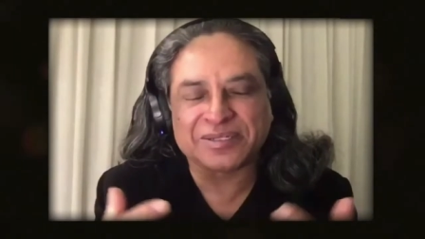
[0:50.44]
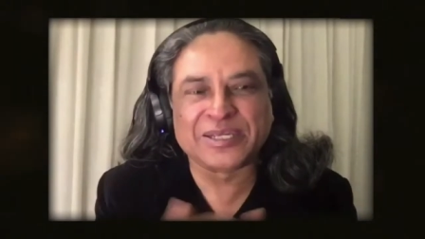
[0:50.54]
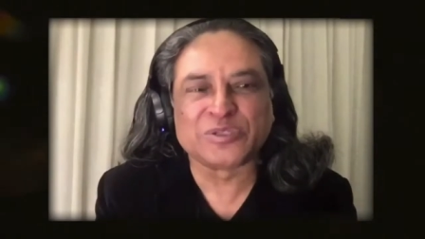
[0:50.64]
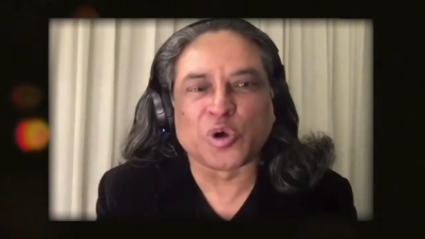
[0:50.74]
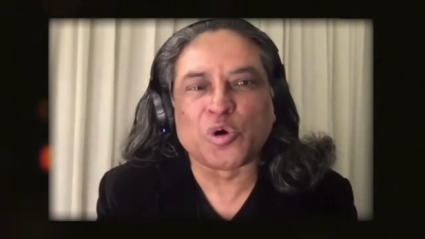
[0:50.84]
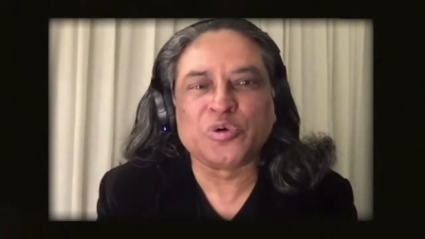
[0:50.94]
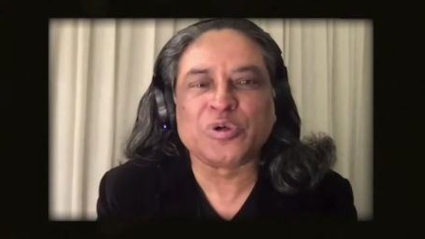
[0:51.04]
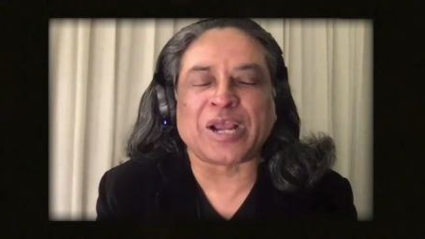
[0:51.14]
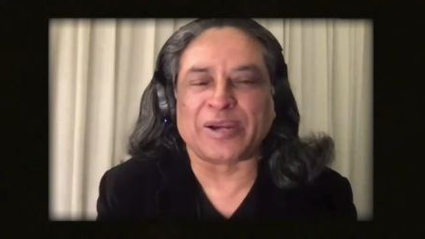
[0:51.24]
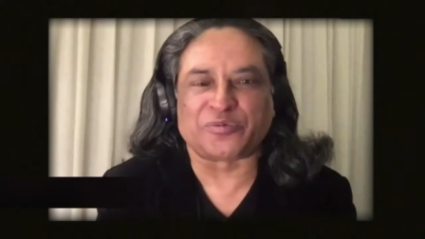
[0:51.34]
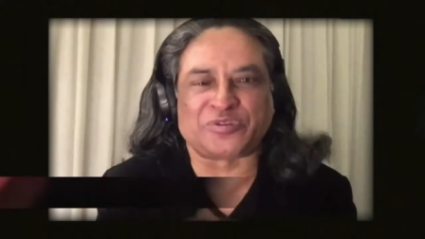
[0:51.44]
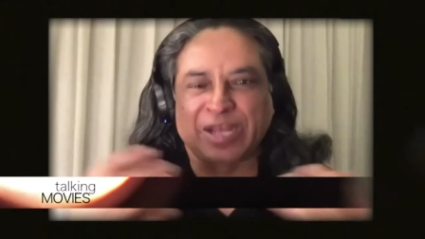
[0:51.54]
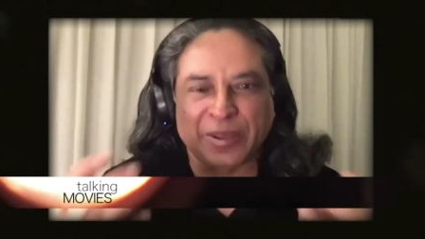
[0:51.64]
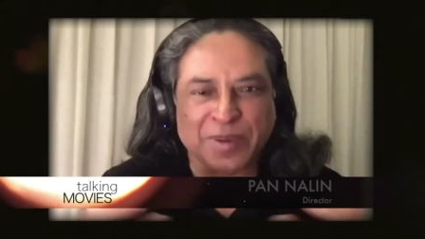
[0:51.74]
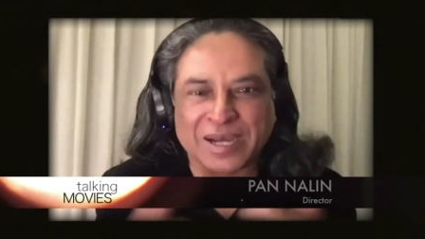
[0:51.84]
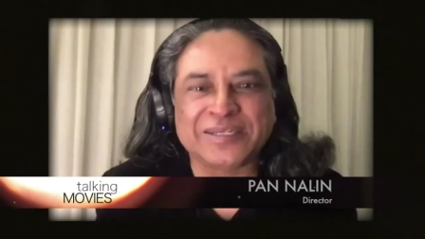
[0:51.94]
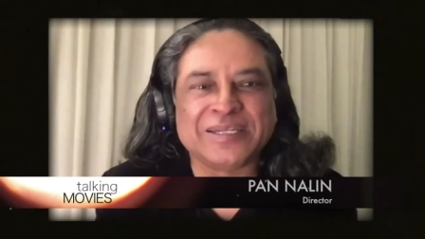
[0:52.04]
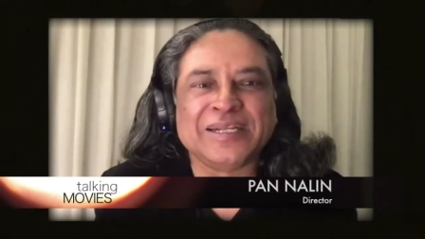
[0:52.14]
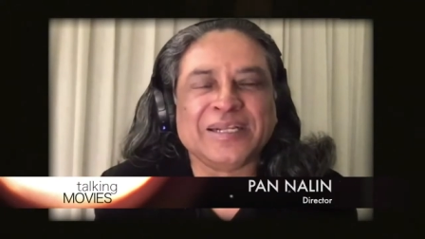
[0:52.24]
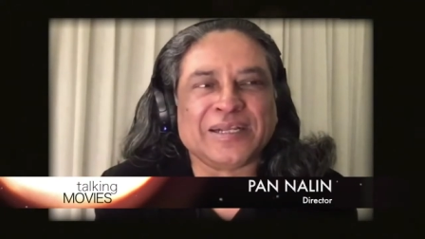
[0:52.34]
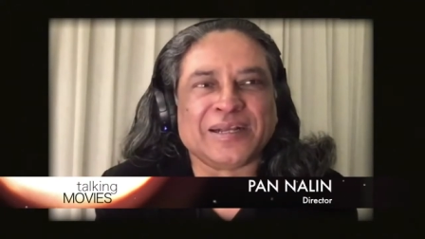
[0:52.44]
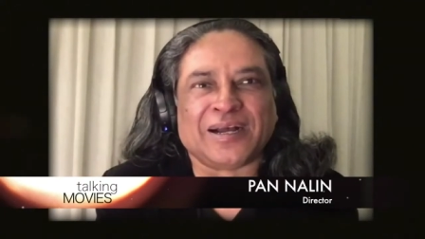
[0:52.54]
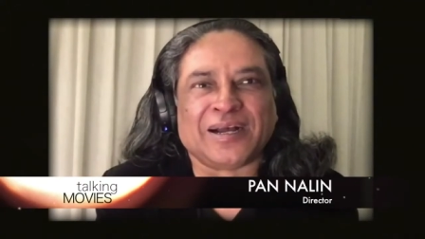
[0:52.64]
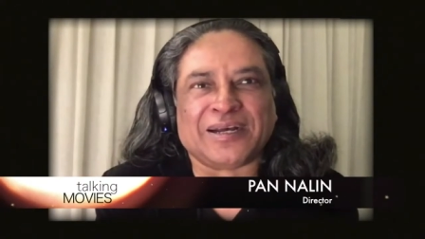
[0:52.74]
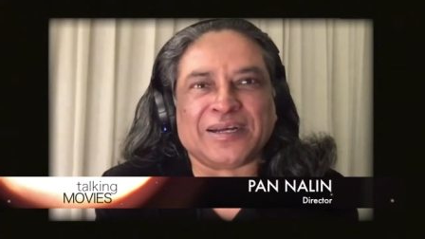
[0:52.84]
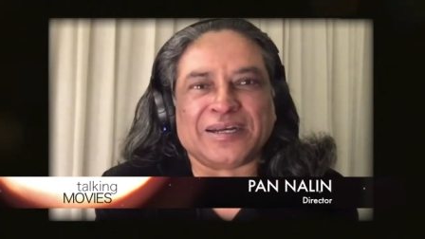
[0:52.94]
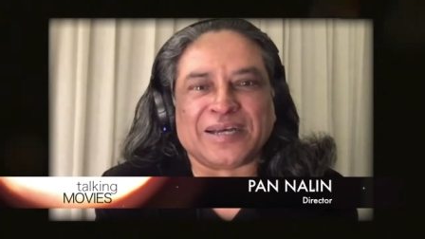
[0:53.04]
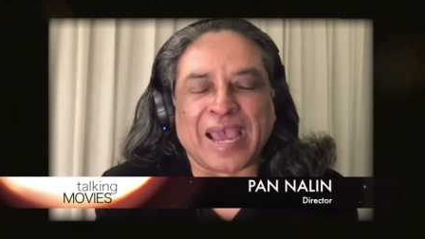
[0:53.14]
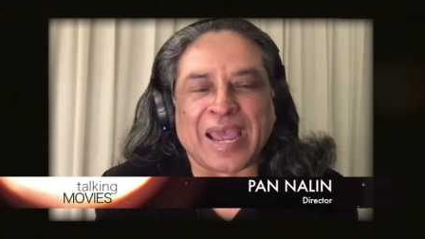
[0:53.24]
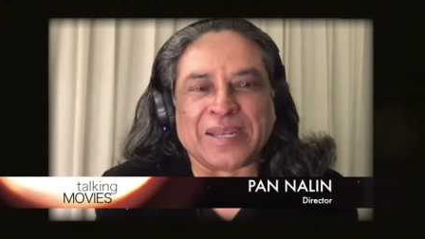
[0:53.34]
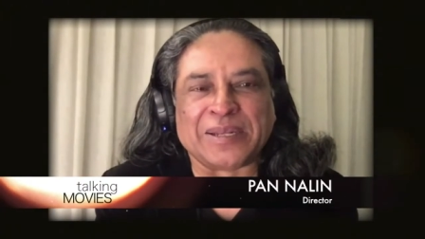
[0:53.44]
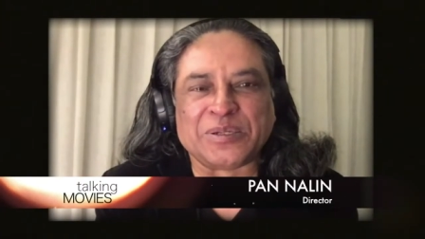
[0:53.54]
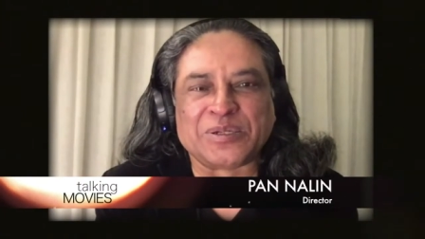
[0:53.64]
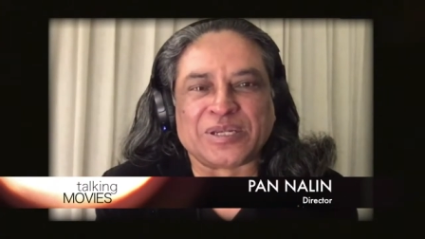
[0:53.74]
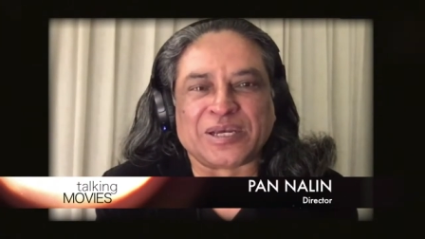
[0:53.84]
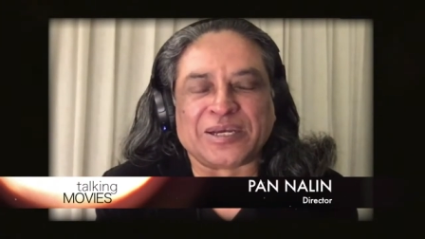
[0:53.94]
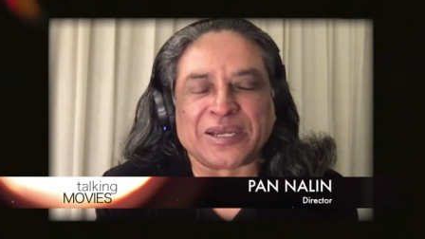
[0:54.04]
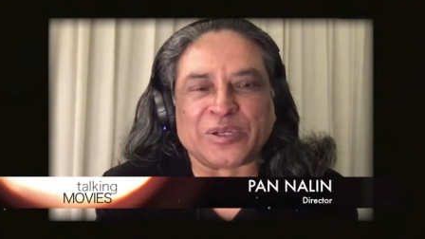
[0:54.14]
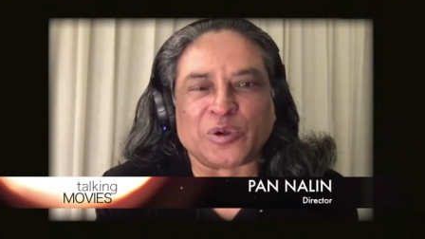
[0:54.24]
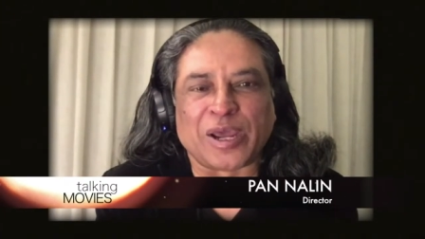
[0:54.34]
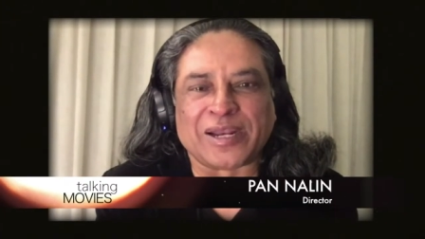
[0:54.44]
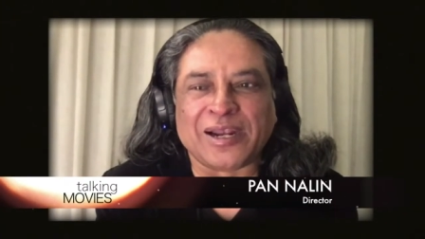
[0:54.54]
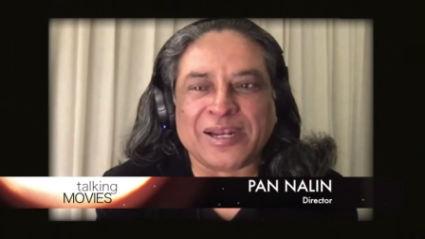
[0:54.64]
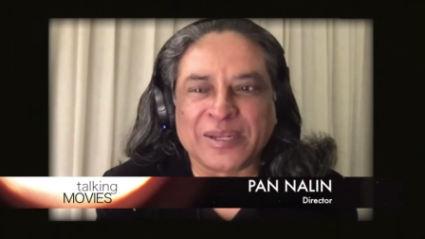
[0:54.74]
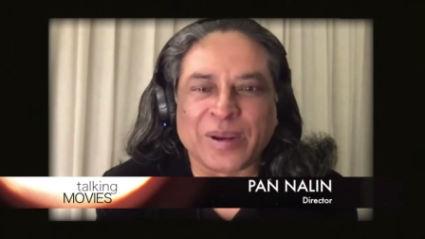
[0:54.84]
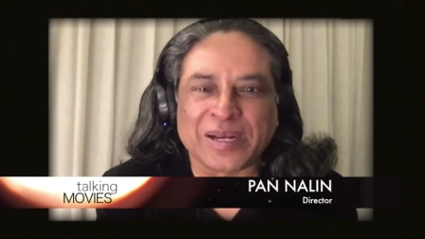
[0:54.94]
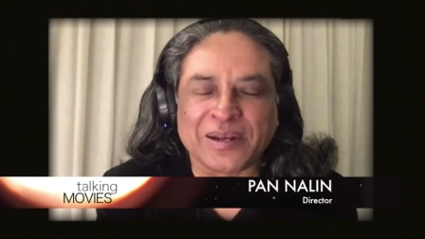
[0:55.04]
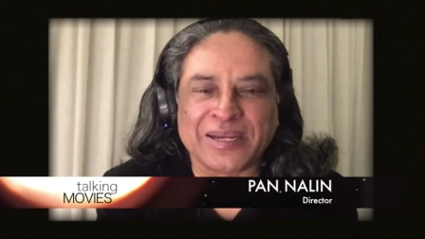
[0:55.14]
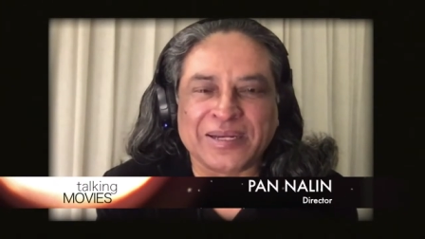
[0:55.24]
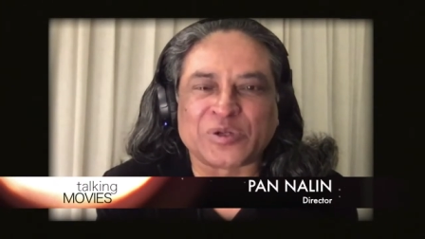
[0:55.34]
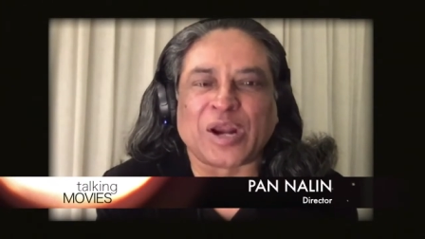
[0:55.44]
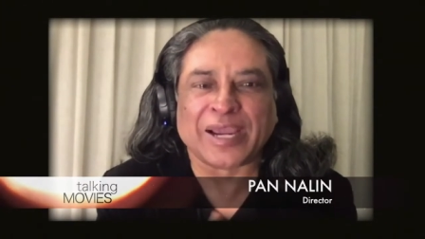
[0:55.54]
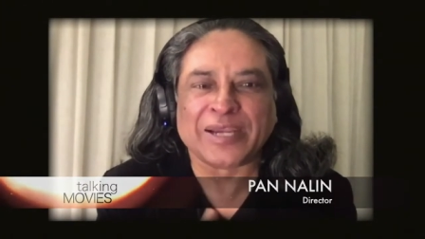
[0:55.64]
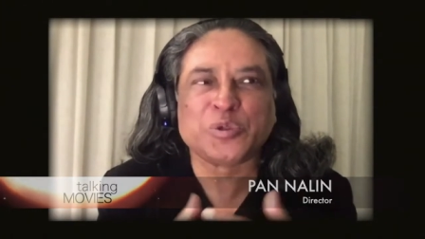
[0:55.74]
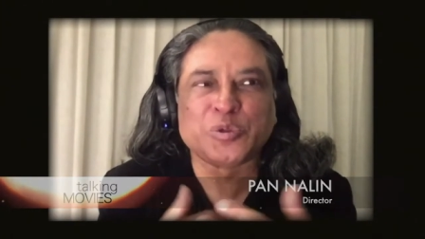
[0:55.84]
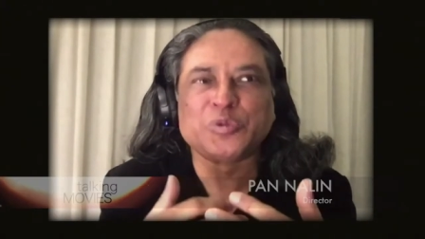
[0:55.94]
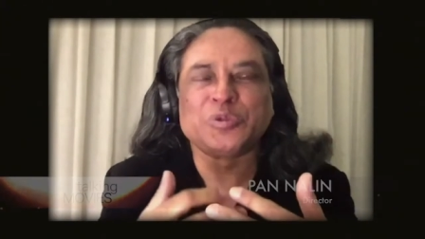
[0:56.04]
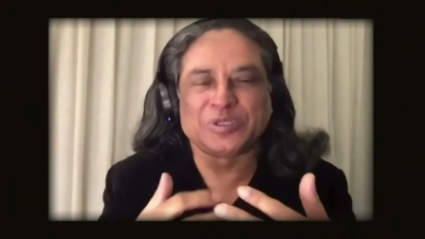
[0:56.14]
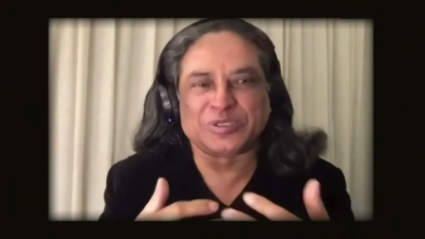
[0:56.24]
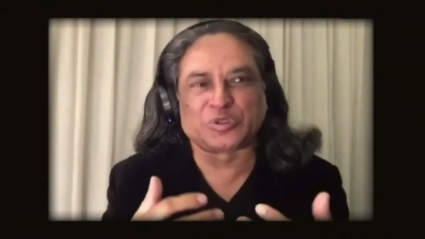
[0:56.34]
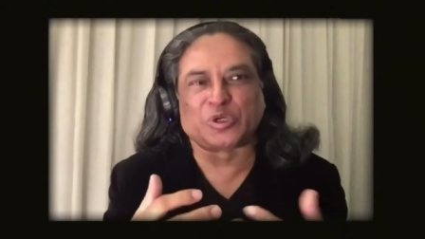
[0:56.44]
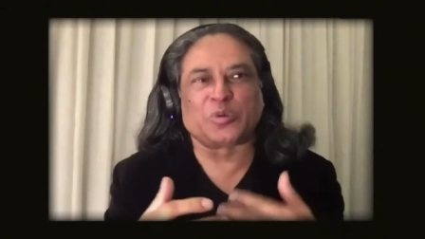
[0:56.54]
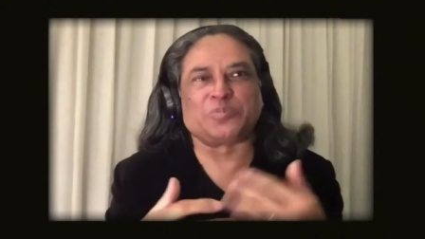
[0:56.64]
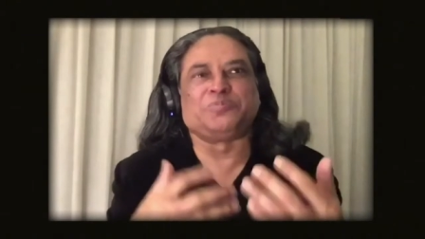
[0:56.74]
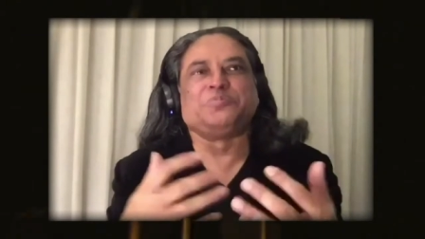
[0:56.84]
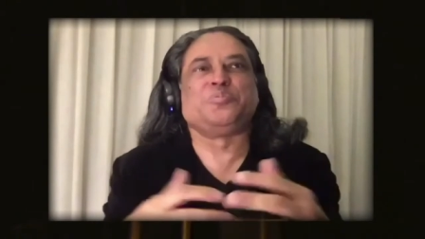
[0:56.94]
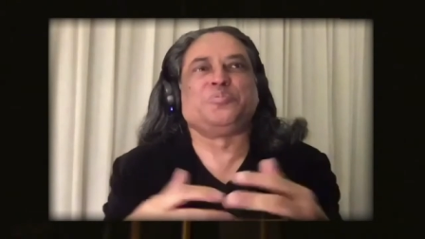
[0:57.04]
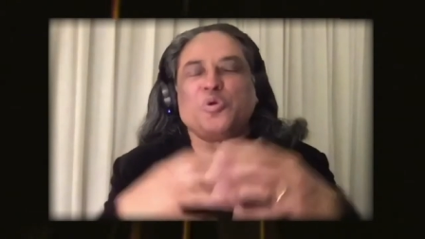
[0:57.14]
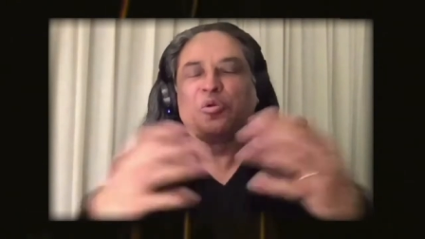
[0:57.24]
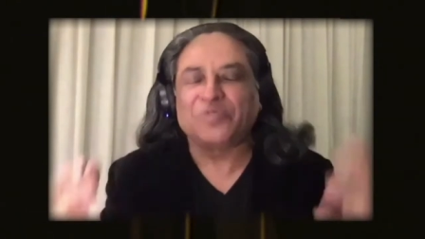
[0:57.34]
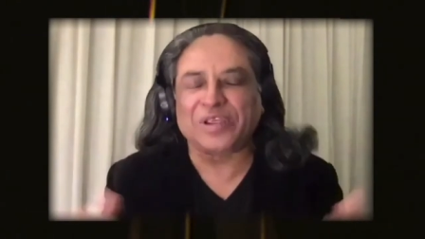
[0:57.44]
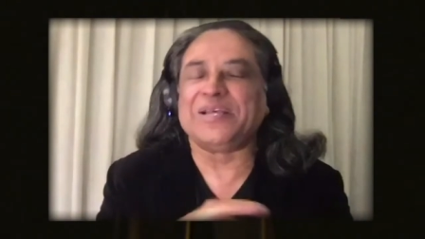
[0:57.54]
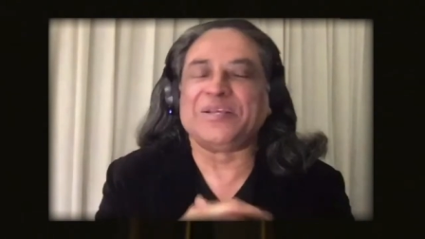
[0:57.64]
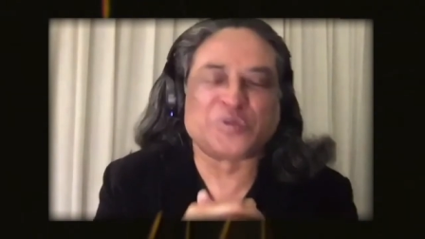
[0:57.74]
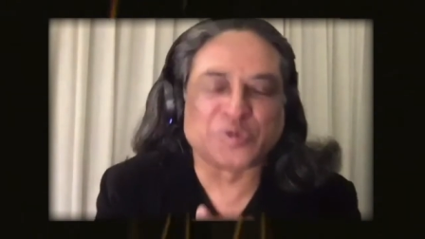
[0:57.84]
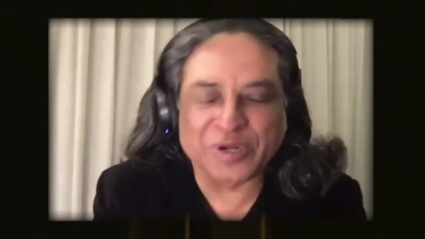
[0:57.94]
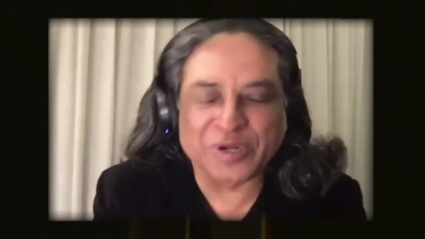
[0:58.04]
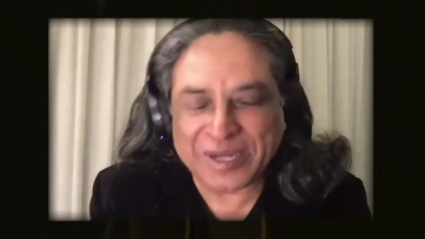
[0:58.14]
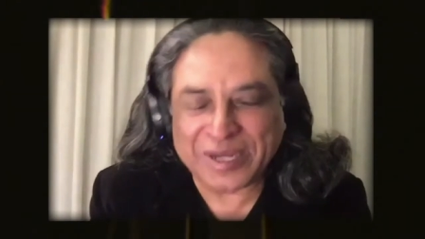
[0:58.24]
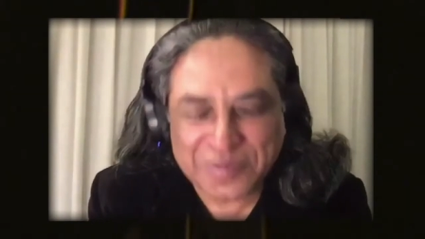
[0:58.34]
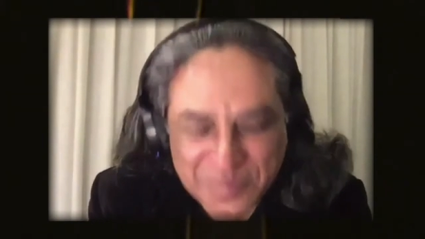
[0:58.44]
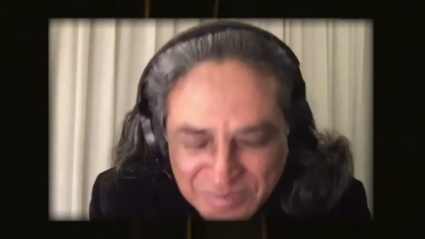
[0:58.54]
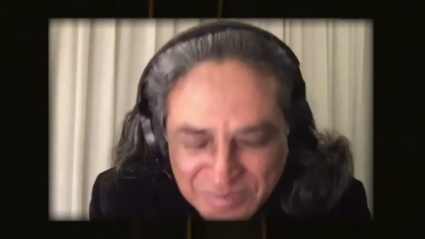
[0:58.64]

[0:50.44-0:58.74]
his own kind of cinema and ultimately try to sort of fulfill his dream